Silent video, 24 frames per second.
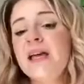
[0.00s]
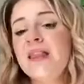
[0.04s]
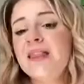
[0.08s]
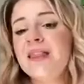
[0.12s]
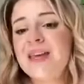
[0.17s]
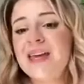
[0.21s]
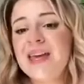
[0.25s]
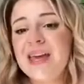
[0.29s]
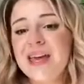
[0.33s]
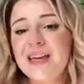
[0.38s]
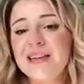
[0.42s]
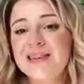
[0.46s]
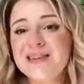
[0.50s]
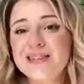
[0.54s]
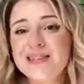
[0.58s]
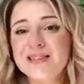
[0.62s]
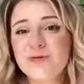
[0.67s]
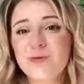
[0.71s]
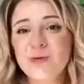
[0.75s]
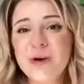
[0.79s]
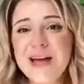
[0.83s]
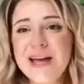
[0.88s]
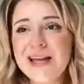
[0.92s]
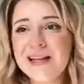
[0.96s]
they can't
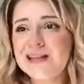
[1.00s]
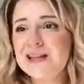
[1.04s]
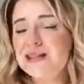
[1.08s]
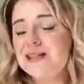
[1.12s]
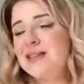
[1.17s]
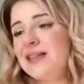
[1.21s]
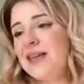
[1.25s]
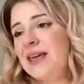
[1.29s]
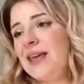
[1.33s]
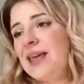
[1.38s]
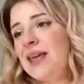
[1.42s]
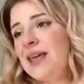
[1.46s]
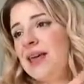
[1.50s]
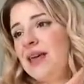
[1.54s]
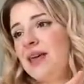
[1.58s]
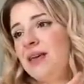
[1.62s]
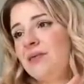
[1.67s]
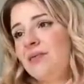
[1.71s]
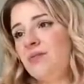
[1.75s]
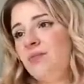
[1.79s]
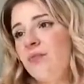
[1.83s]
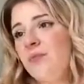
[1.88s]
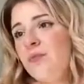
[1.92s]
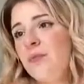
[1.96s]
sweat, they
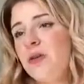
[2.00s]
can't,